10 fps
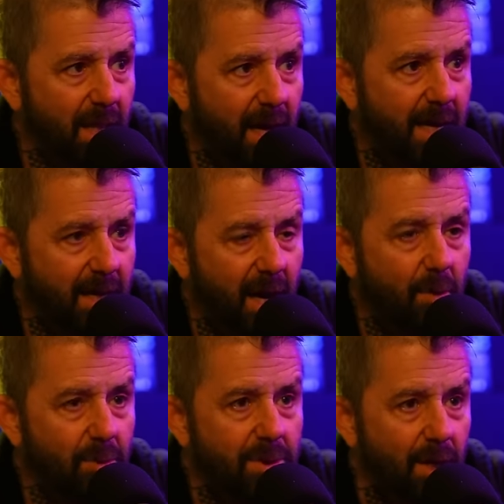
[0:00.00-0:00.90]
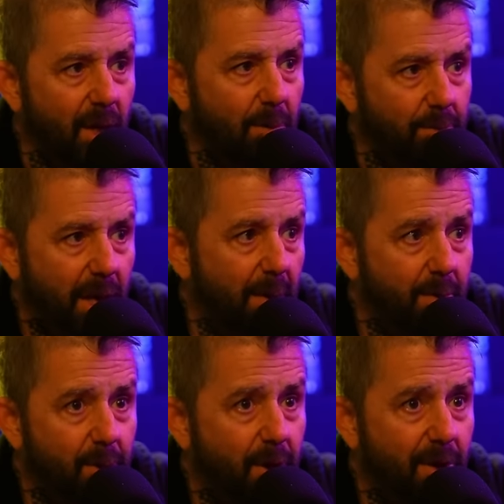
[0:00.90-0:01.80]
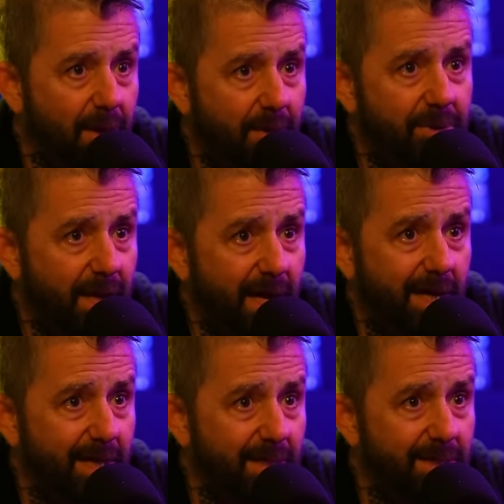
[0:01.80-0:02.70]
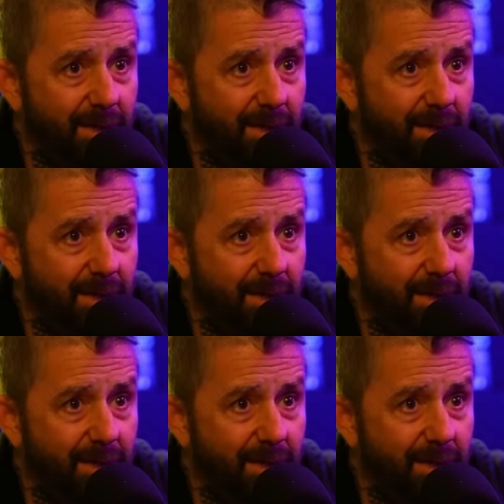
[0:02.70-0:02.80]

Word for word: like I was time to put on a leather jacket and